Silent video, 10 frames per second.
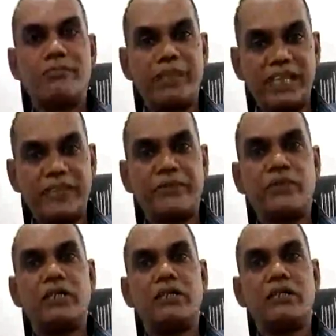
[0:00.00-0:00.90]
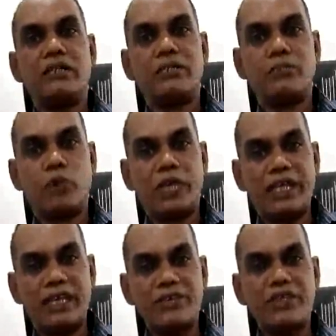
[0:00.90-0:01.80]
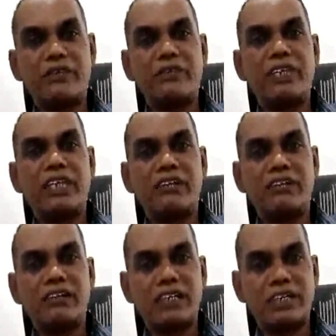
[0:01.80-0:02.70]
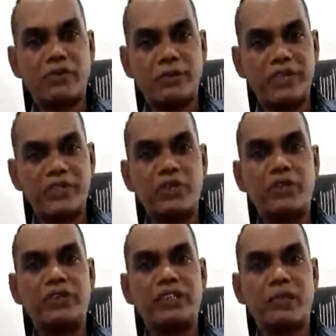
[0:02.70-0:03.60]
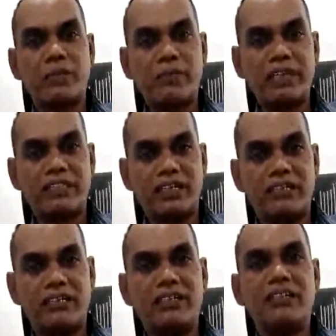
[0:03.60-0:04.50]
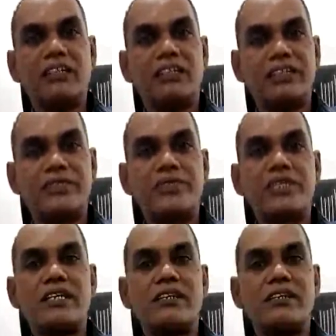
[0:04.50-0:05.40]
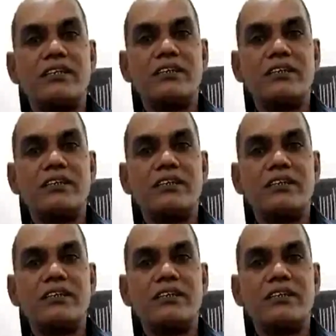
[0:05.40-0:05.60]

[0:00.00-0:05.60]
Believe, Modi has given very clear information to the general public that this is a